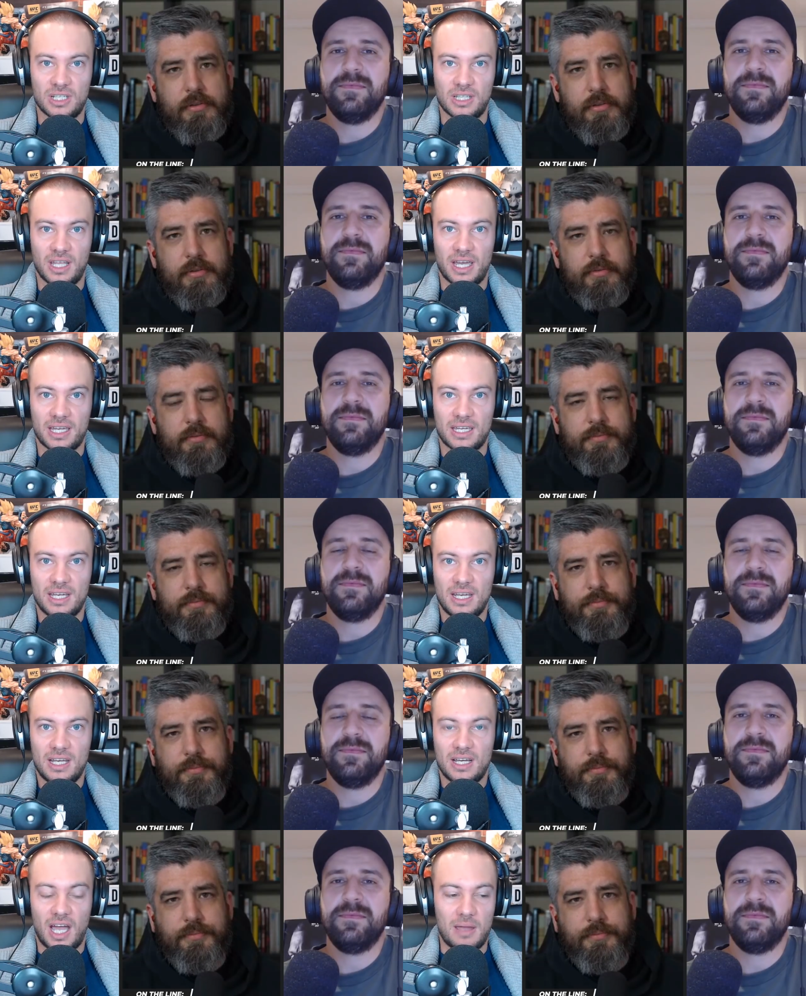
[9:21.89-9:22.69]
Speaker 1: Like,
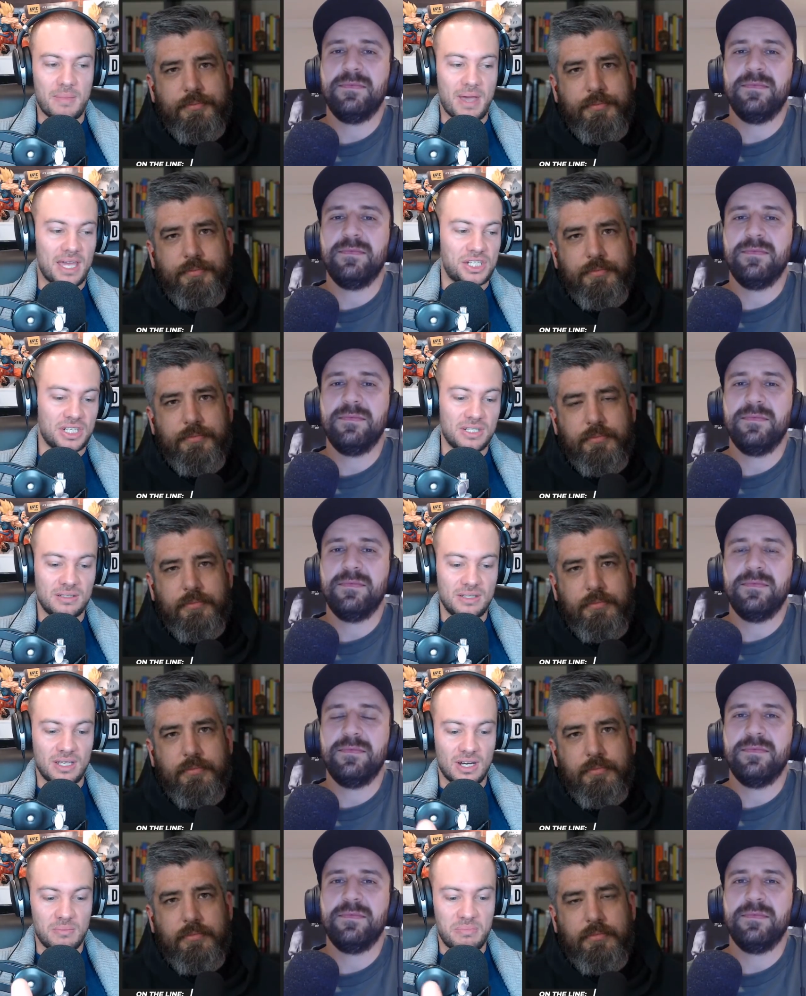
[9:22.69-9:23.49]
I imagine,
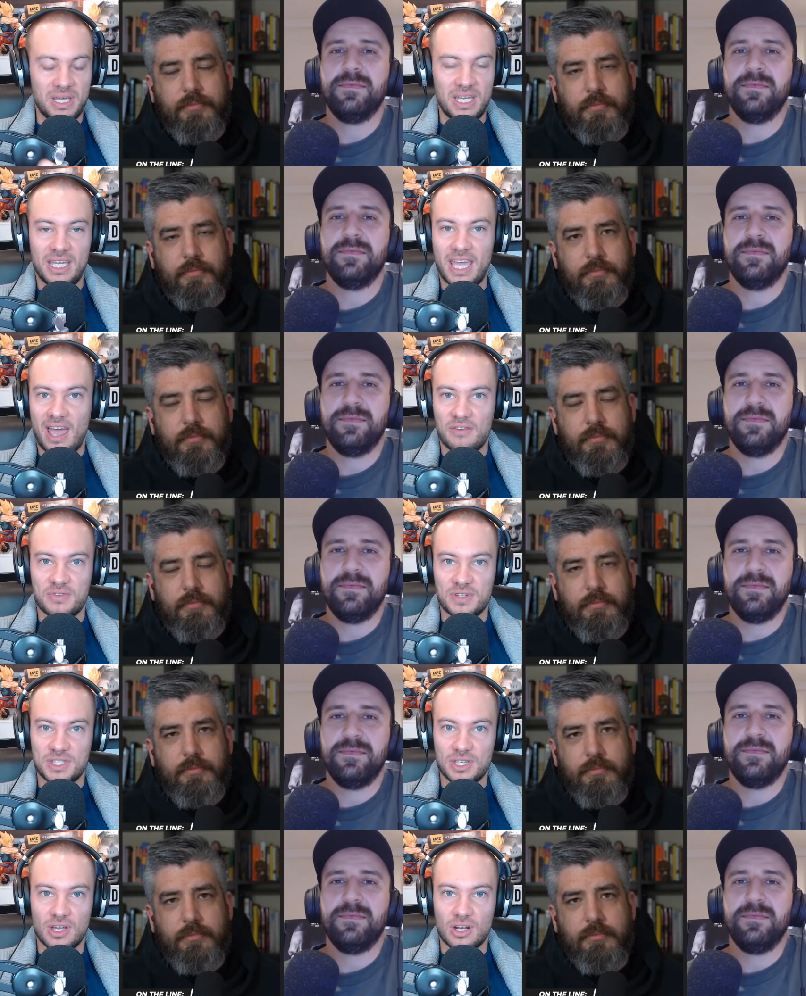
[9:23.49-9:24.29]
you know, Big Gav
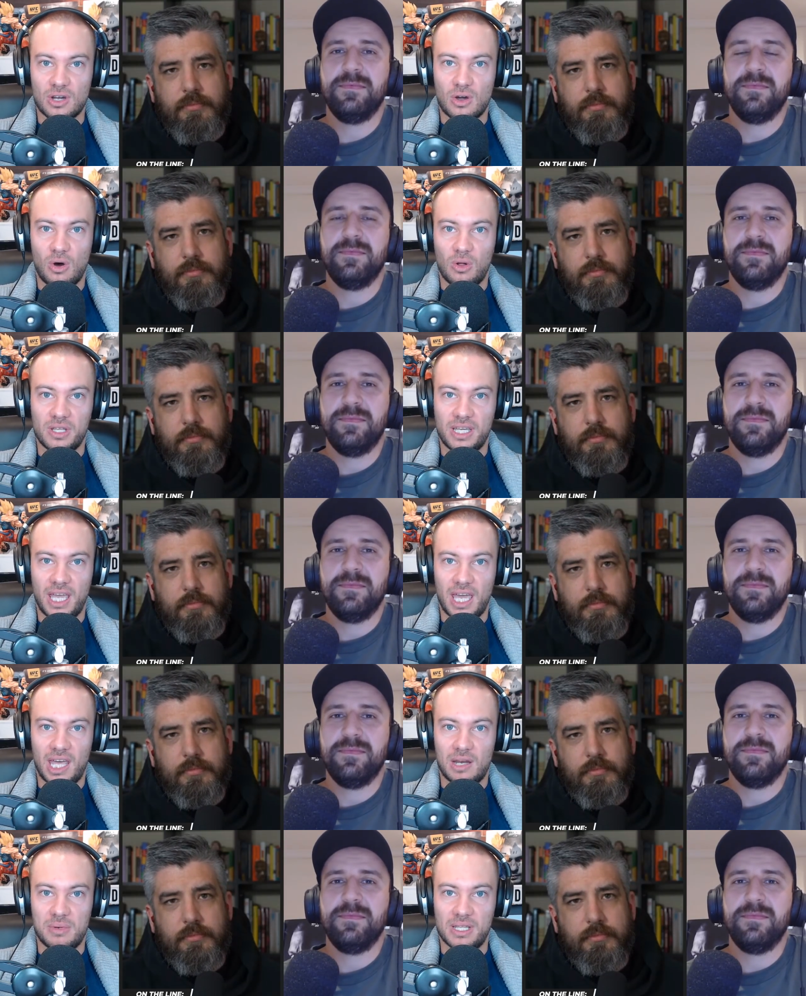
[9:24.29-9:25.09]
isn't going to call
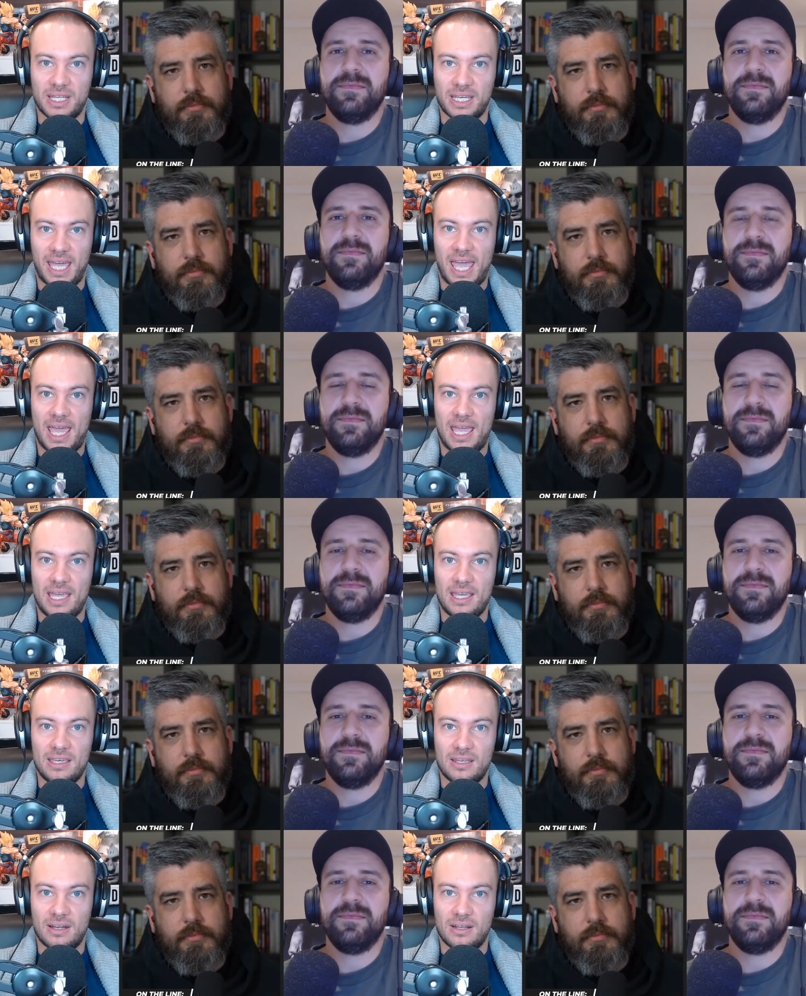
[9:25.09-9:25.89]
again and be like, hey,
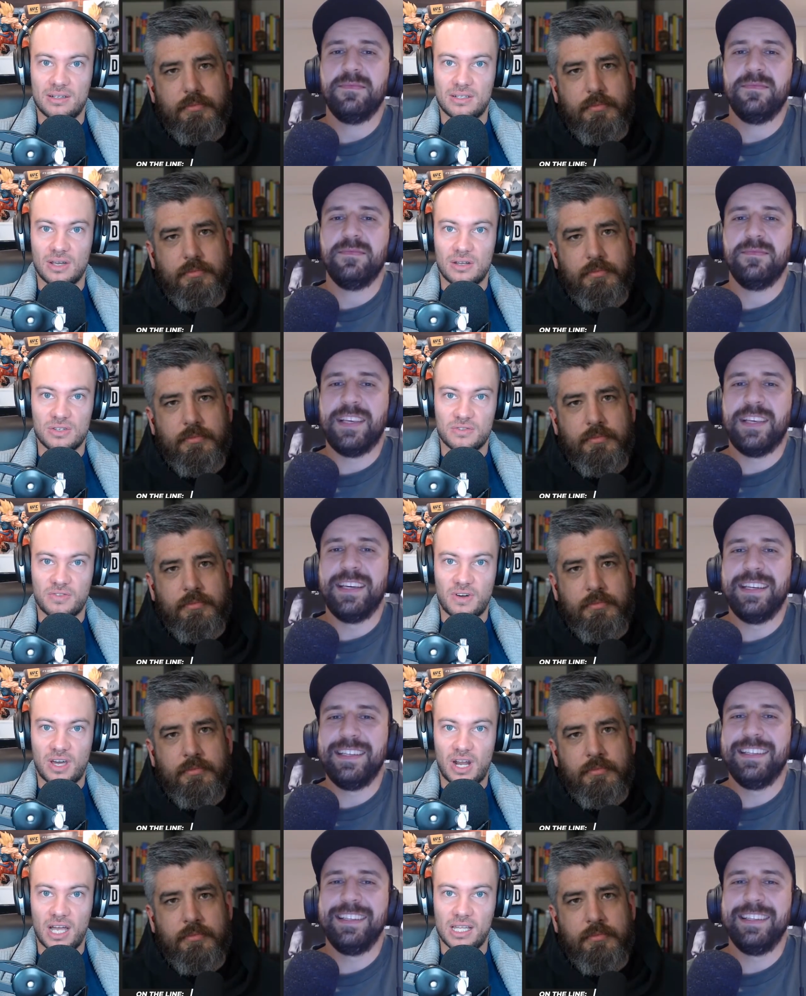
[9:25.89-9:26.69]
you know, don't do
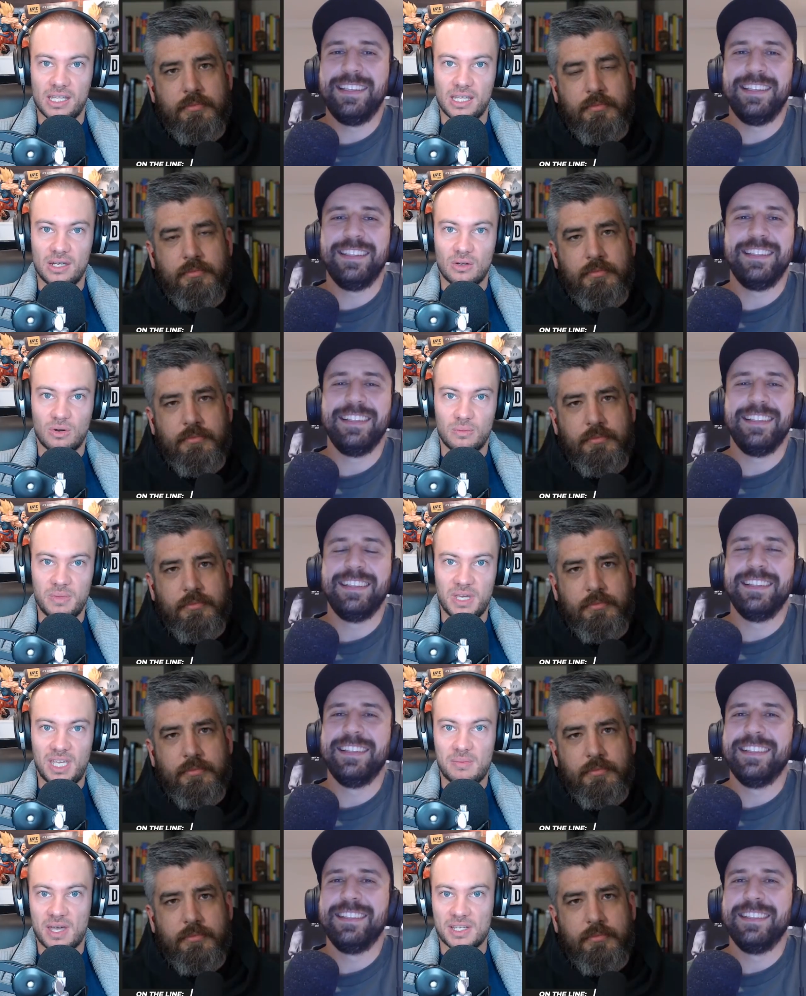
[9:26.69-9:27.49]
Fight Island or
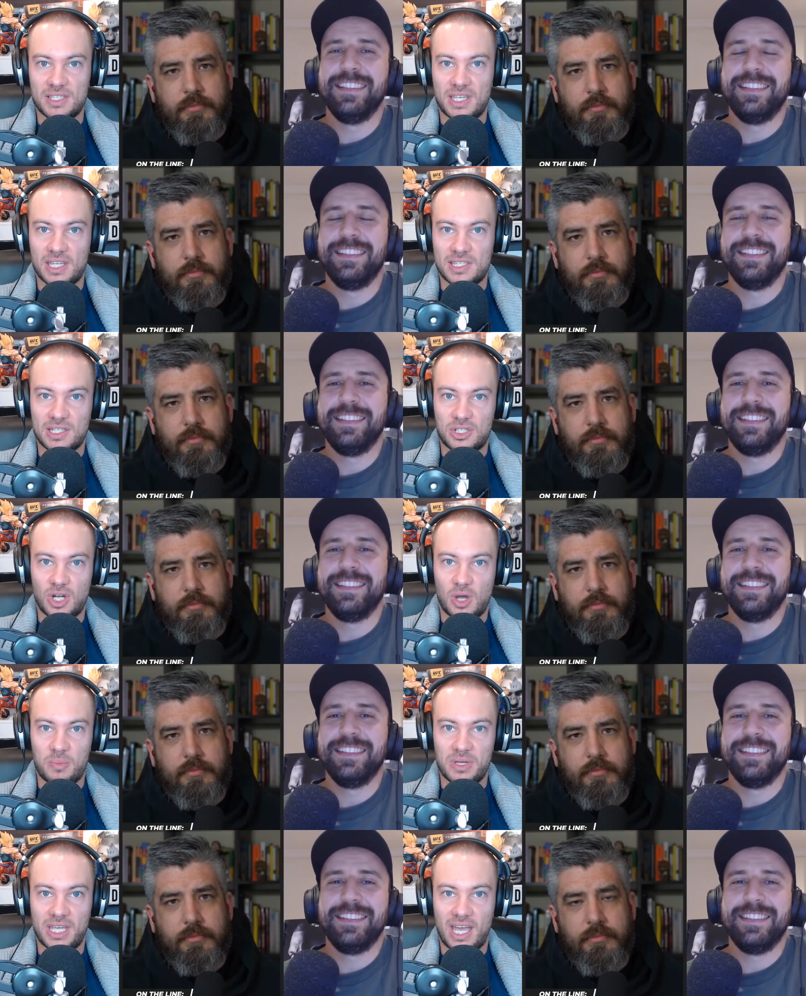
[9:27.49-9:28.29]
Mickey Mouse gets the
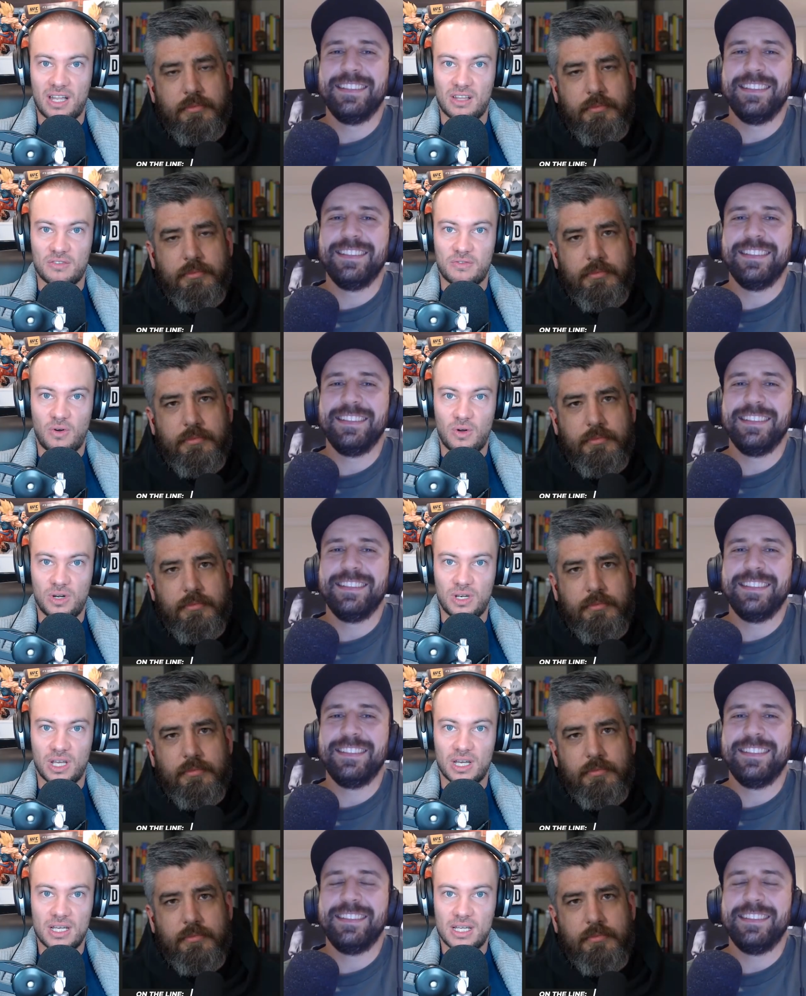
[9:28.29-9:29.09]
chop in
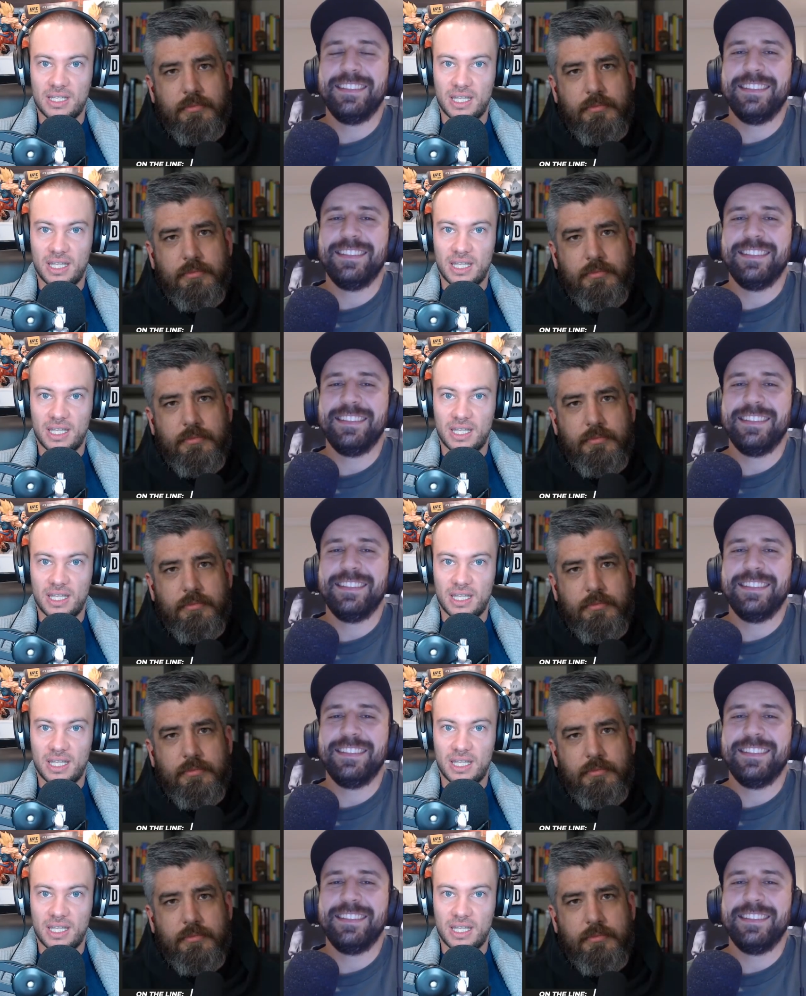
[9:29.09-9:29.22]
California.